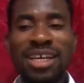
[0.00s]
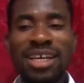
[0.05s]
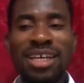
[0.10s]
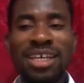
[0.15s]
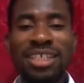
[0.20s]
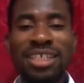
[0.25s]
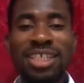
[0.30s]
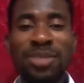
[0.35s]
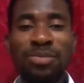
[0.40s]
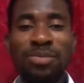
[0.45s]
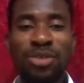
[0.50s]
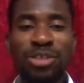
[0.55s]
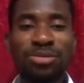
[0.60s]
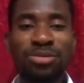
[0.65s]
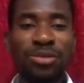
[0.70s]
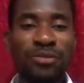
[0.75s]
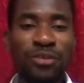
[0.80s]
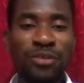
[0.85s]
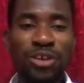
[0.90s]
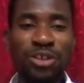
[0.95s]
is it
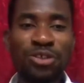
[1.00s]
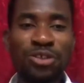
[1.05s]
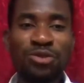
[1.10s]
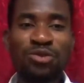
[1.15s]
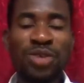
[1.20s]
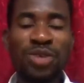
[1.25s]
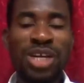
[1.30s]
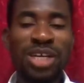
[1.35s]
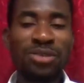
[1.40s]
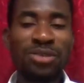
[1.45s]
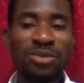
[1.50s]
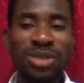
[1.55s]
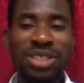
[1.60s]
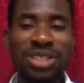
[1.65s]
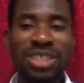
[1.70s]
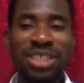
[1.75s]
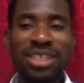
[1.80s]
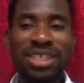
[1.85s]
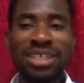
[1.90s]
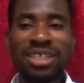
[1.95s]
possible for you to work with
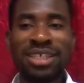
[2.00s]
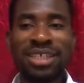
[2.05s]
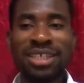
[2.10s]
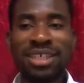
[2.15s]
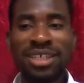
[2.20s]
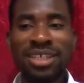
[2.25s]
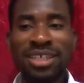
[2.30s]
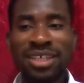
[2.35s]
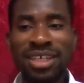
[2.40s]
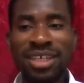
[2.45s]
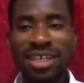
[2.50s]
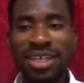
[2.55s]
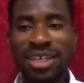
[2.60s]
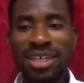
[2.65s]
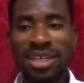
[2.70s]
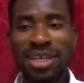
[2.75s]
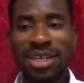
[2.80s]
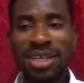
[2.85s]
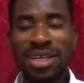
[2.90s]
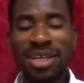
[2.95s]

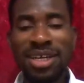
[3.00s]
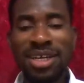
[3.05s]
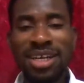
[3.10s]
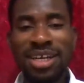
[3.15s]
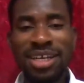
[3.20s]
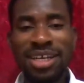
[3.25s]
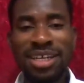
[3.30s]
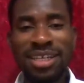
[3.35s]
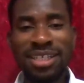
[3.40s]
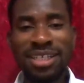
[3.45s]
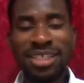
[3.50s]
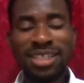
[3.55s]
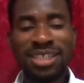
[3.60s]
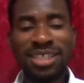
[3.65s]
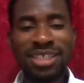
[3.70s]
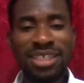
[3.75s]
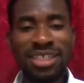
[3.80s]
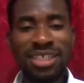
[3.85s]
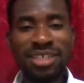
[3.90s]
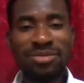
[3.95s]
this
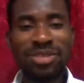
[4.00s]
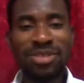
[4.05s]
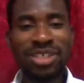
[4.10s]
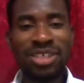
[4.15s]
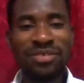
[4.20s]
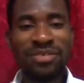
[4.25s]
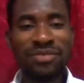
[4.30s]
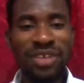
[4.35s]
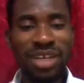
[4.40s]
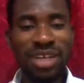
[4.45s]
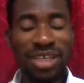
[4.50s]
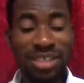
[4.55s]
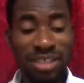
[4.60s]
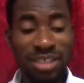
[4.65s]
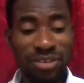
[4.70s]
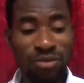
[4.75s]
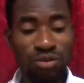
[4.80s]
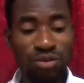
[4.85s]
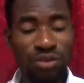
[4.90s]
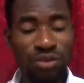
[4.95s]
is
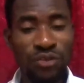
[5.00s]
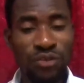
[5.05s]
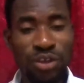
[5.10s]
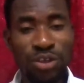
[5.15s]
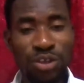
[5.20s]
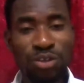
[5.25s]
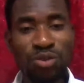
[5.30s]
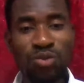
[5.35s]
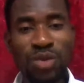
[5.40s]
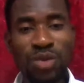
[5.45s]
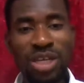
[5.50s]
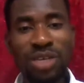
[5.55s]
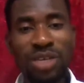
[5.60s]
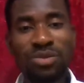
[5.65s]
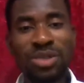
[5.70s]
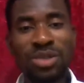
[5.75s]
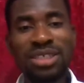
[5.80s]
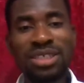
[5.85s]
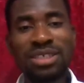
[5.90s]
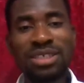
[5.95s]
it good for you to work
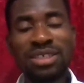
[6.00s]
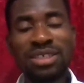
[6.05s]
with